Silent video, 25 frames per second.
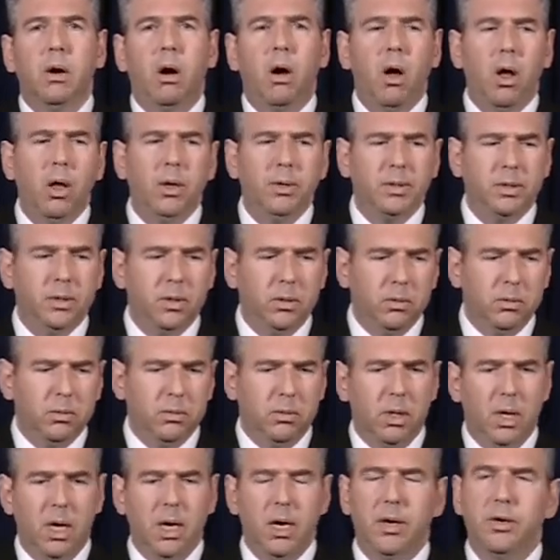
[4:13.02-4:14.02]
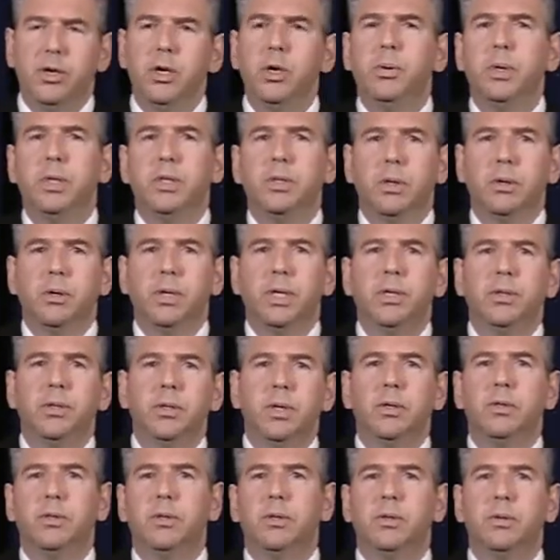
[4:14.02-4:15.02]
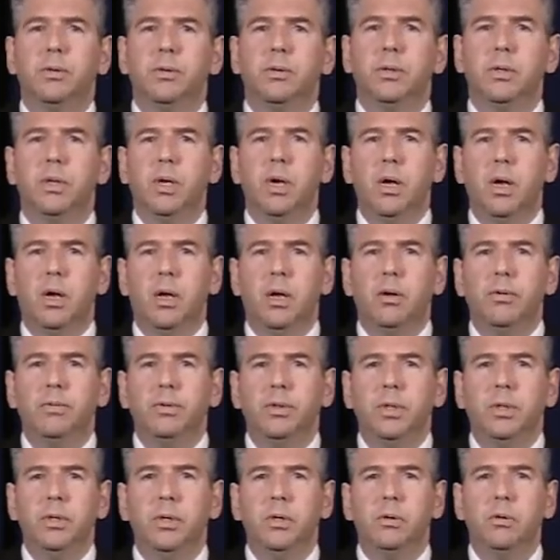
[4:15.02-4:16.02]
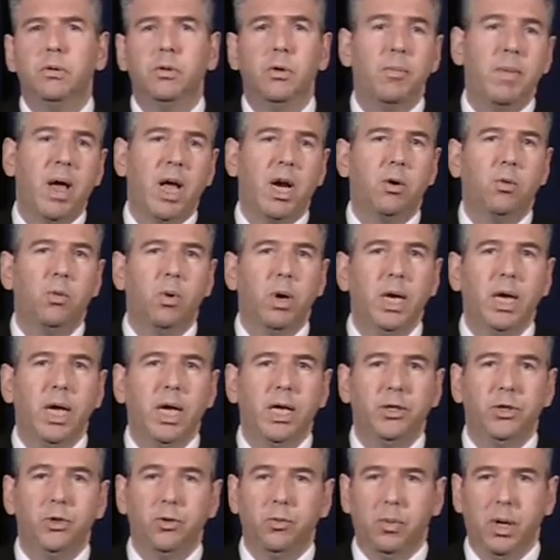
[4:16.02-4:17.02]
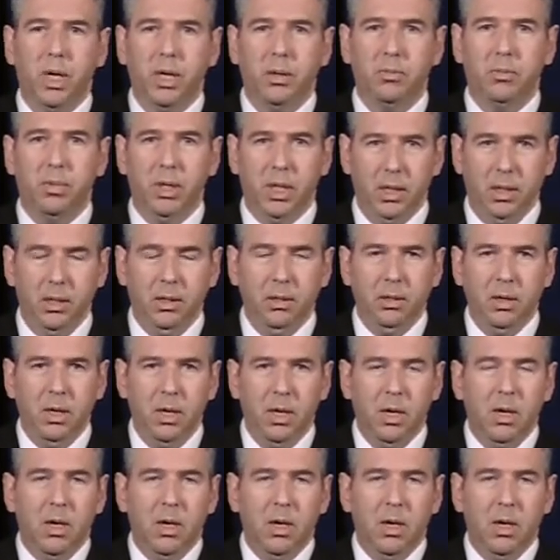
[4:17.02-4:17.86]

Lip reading: Also, new attorneys such as yourselves, no matter what age you might be,